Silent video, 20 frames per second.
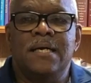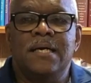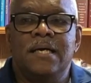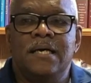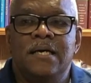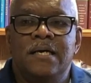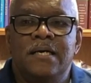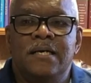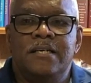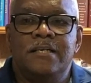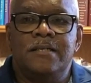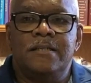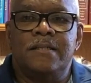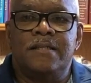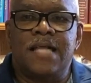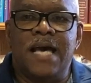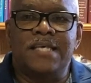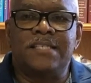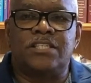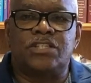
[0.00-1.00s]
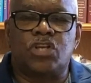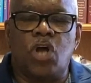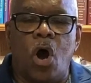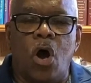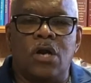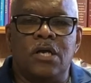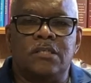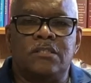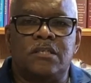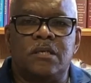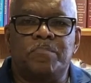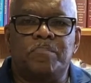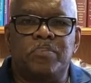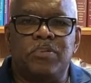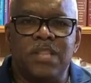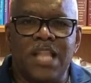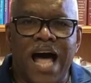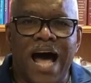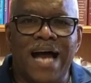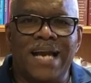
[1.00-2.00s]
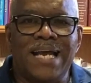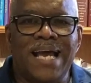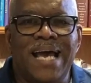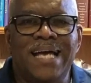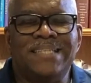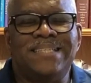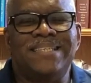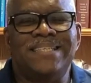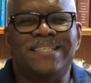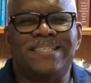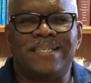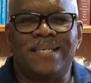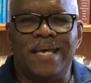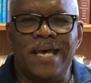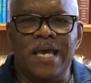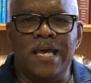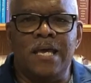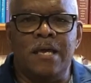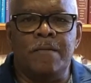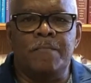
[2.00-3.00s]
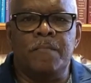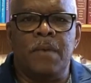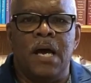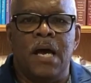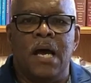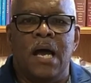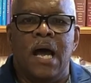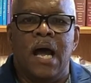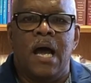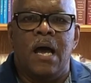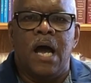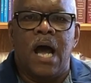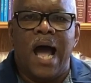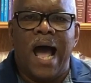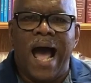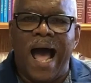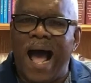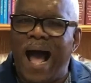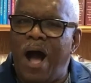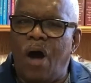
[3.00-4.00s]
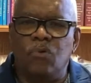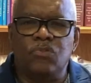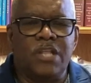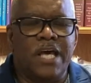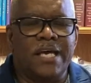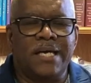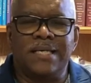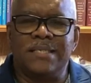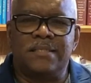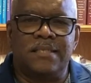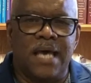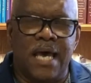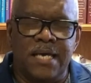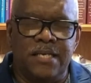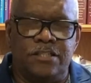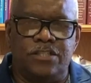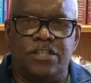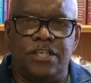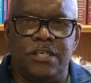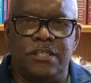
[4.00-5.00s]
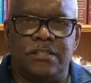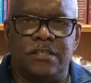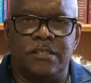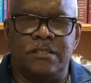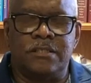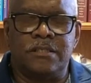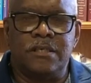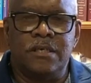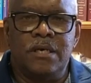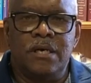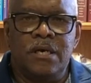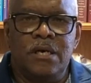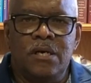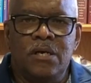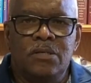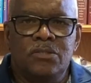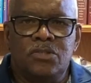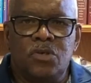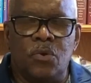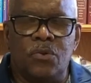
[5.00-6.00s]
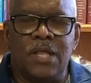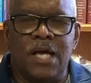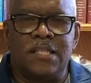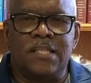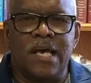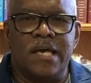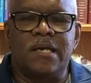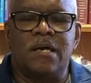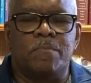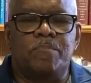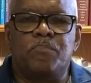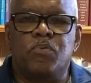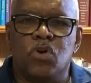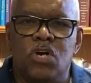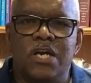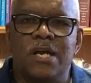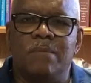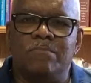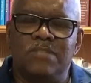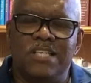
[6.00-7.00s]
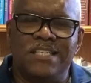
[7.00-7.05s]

they started to plot and to scheme how they could take Jesus so that they could put him to death.